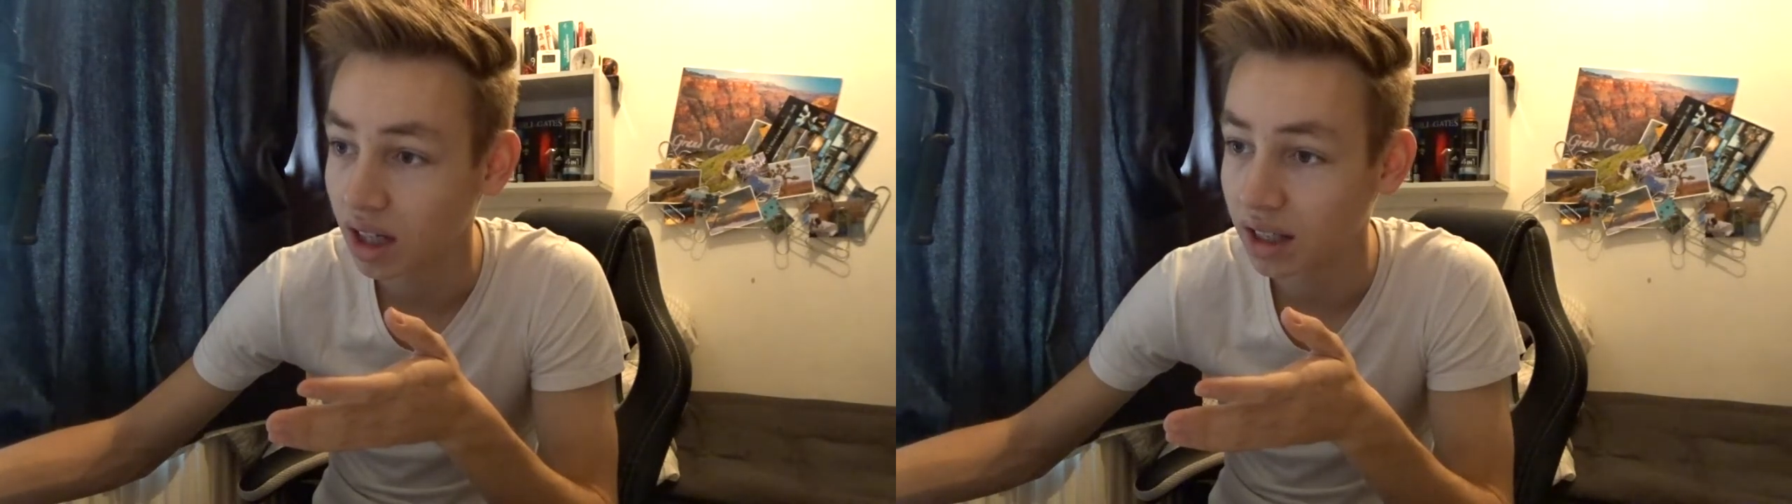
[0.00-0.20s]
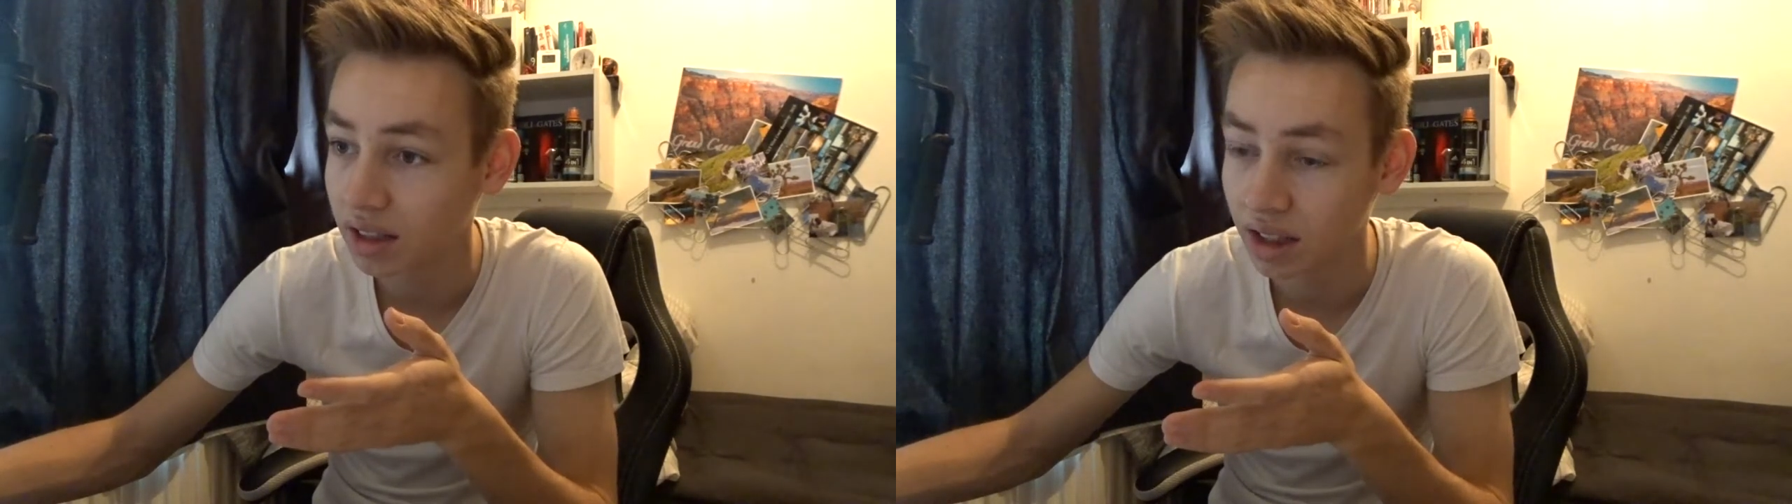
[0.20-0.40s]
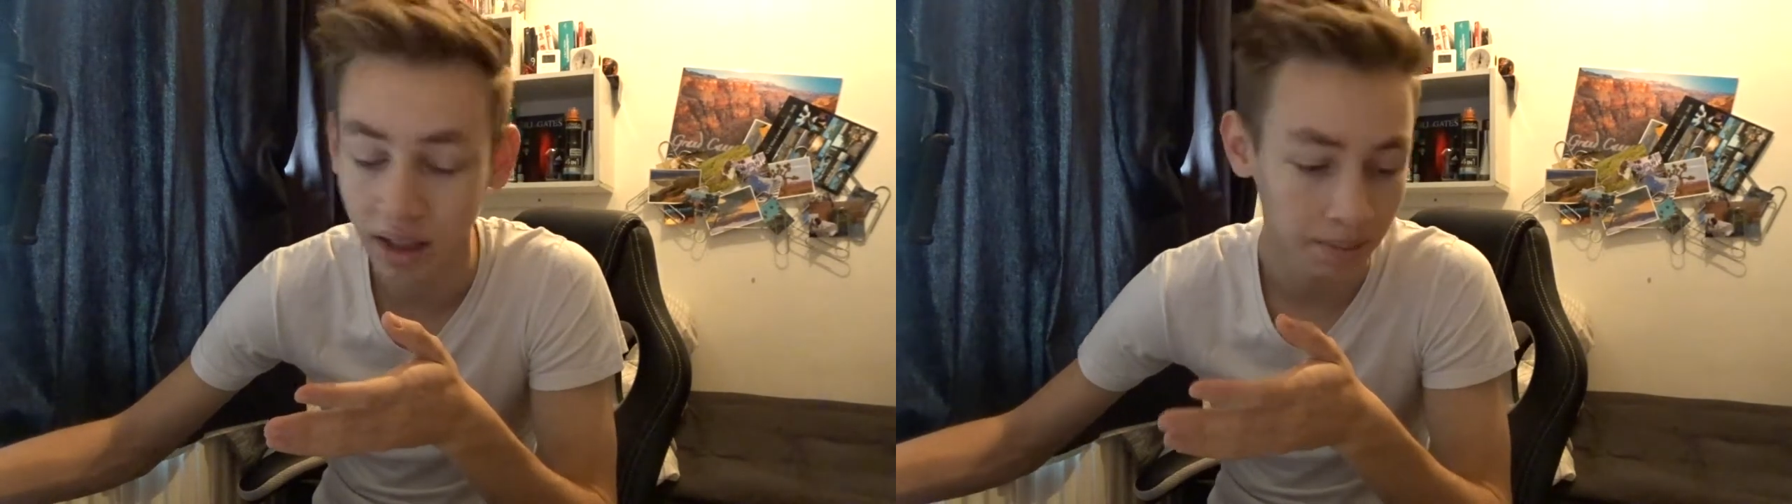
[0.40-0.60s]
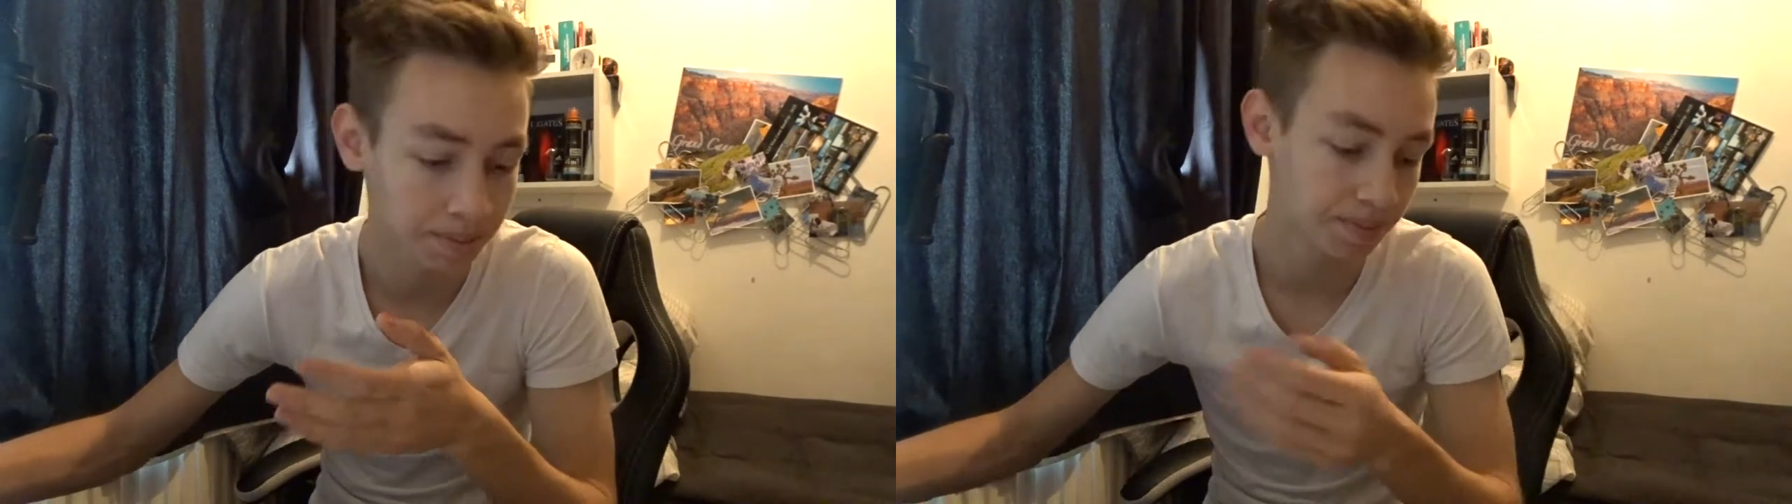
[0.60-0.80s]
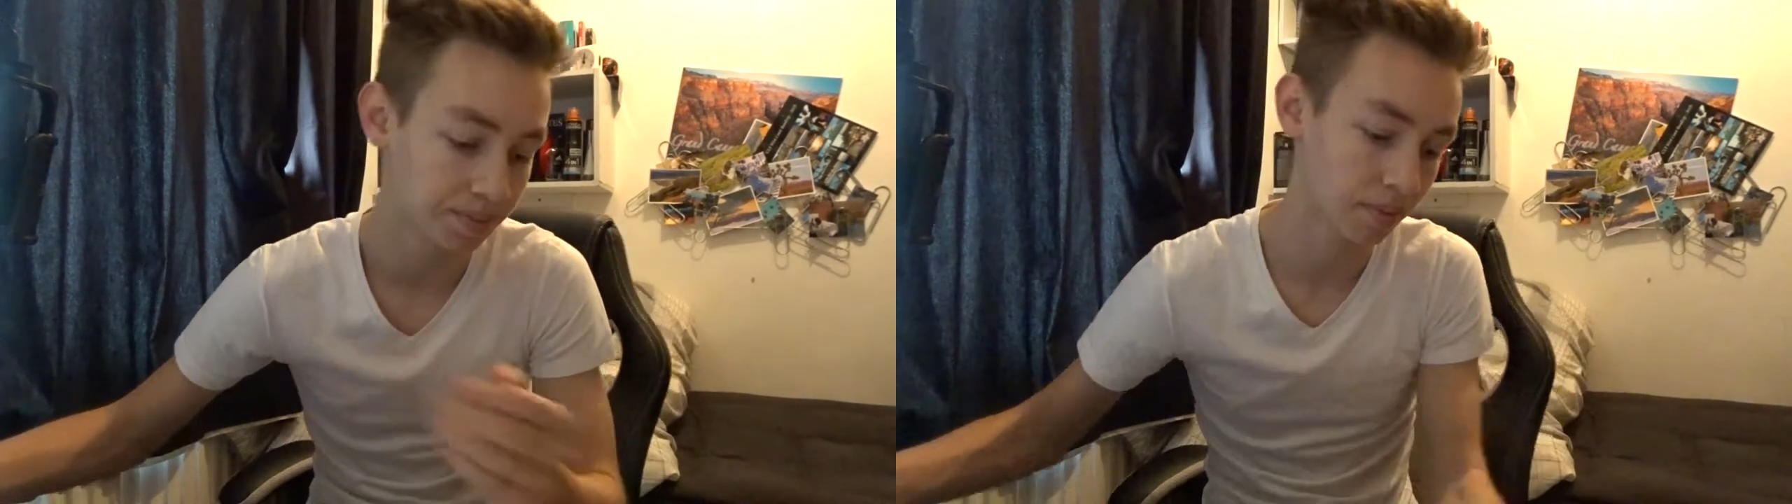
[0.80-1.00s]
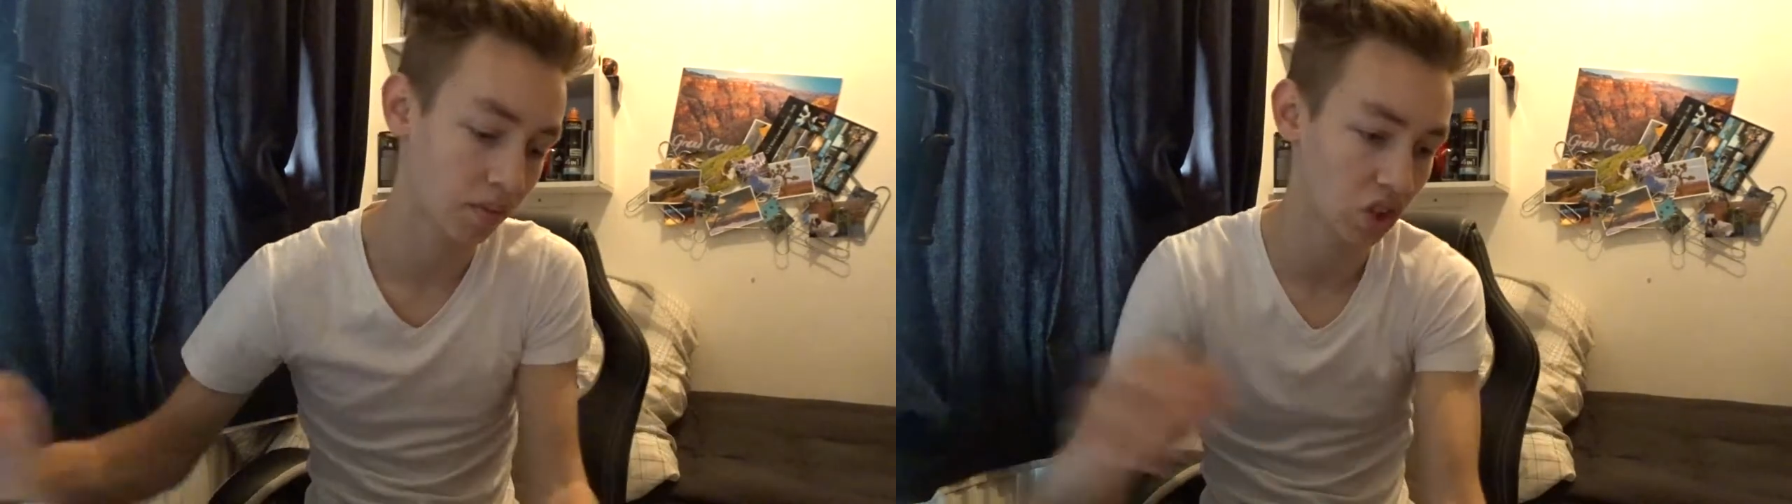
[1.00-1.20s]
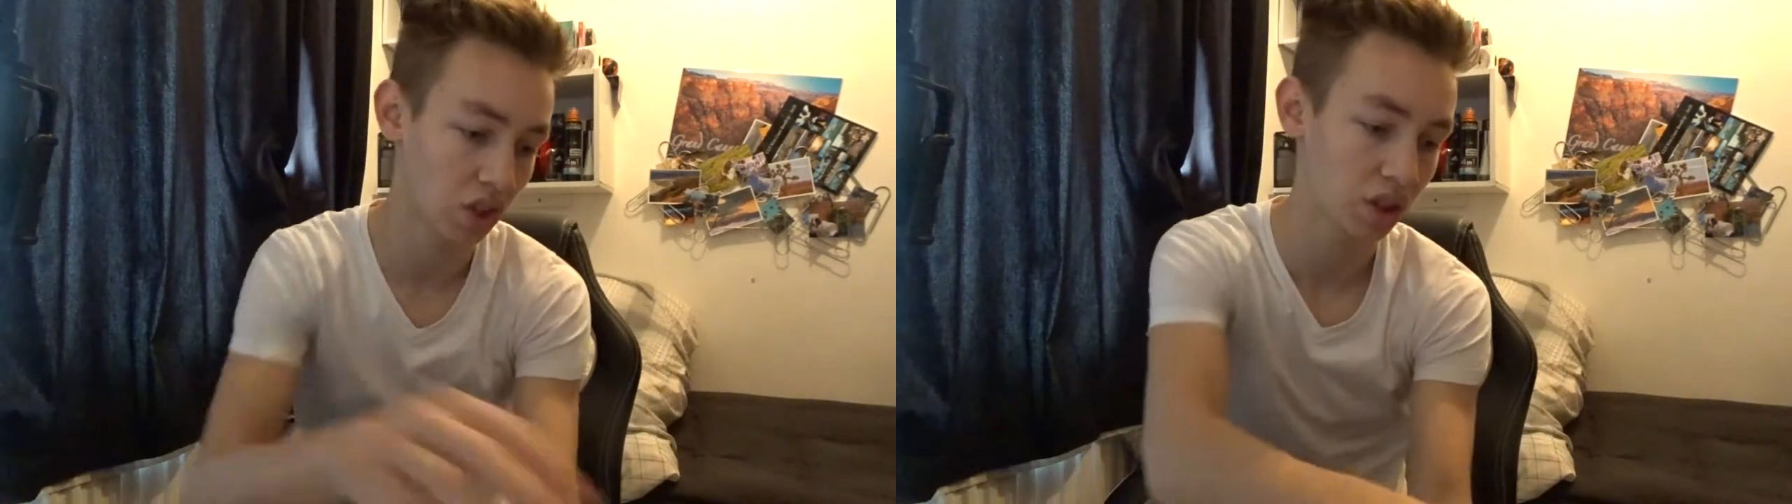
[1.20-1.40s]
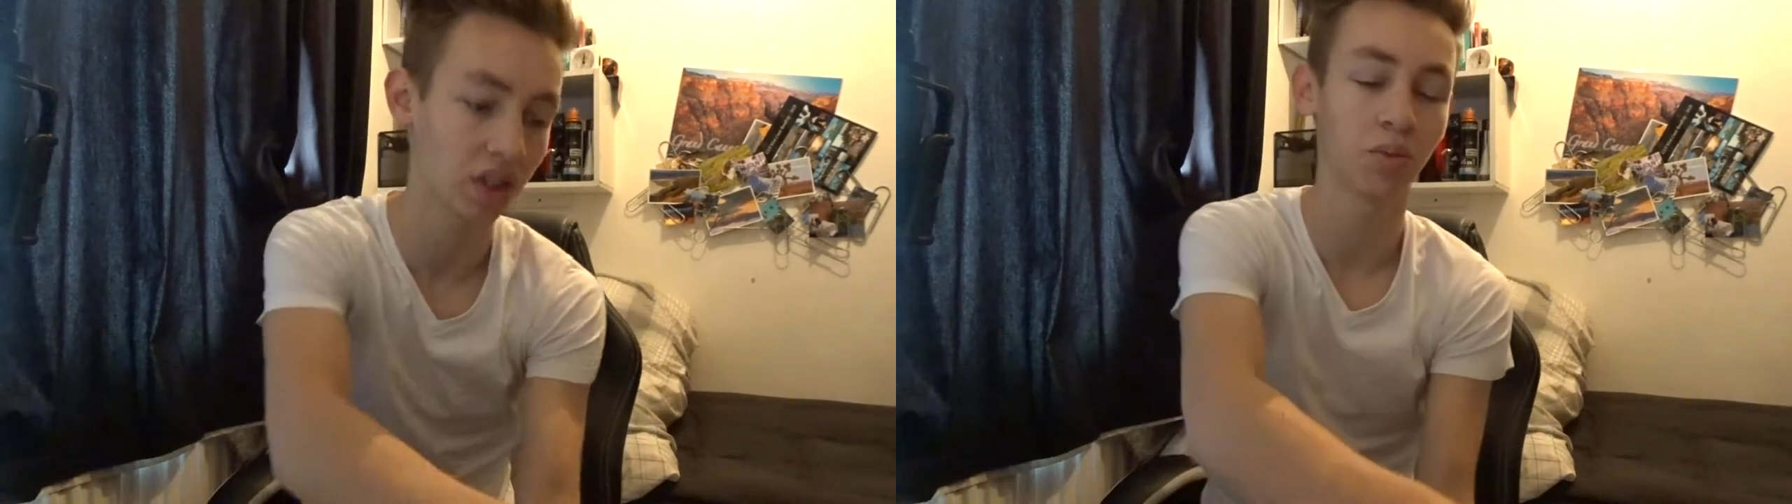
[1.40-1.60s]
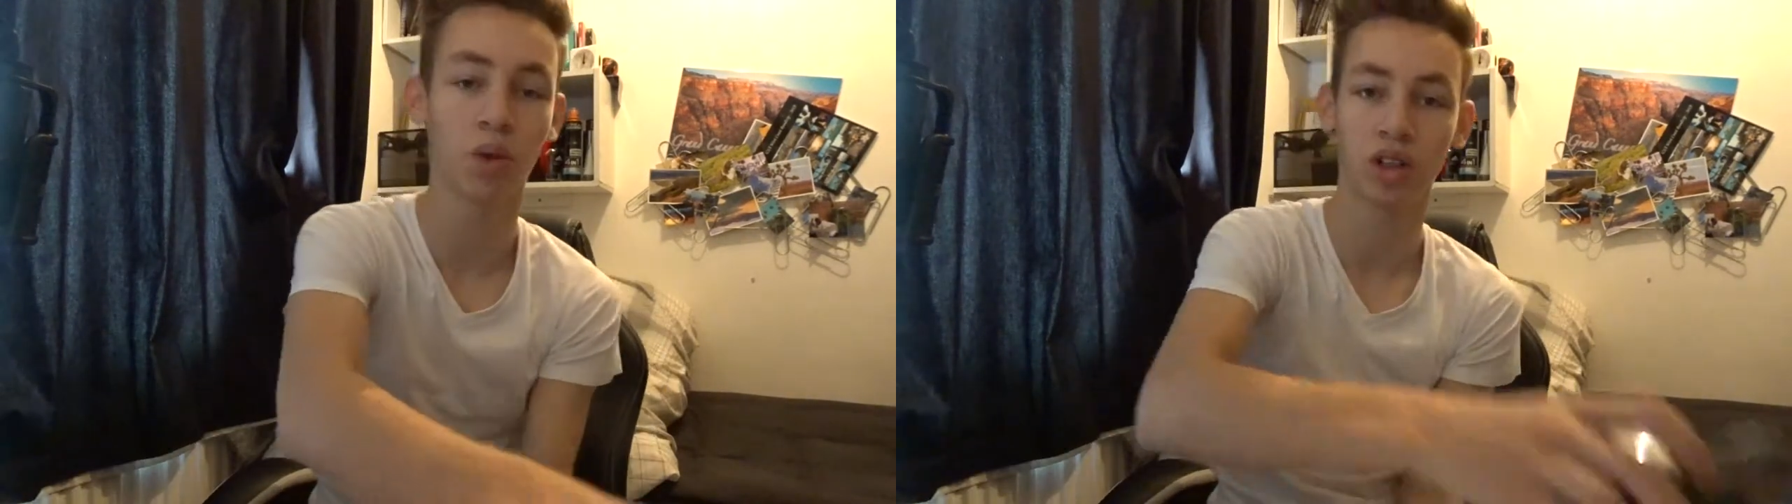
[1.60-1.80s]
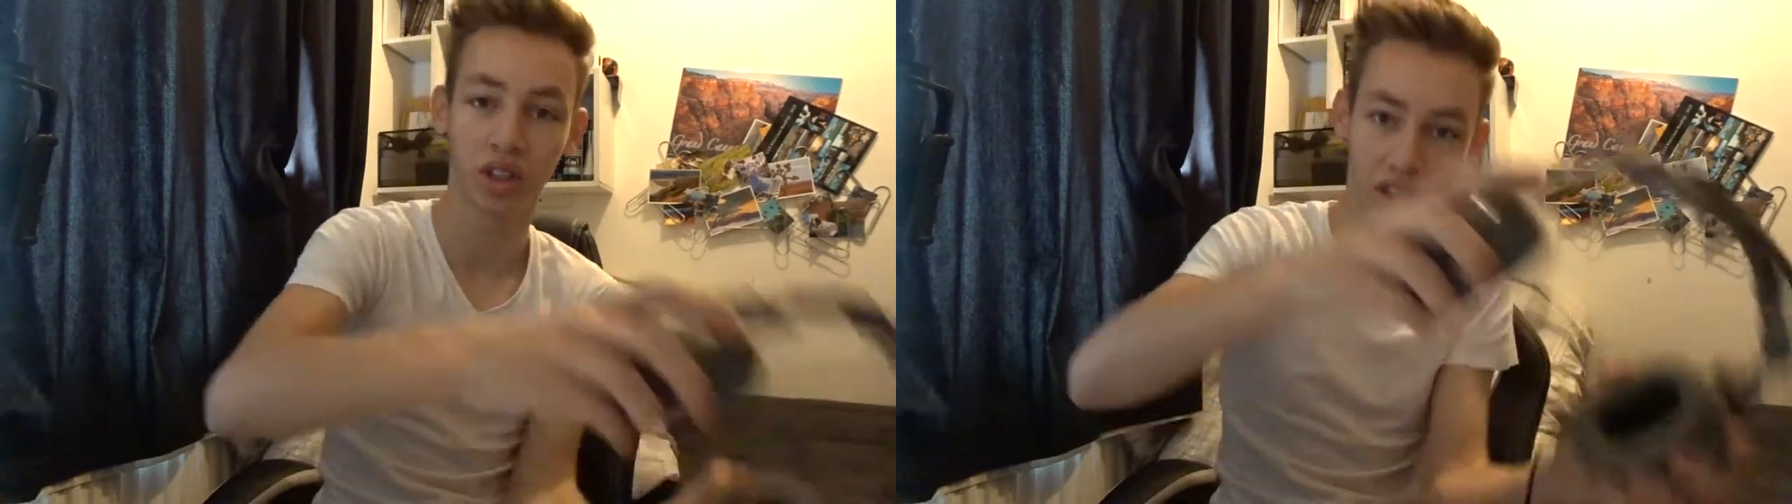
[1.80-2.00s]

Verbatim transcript: and um, you can watch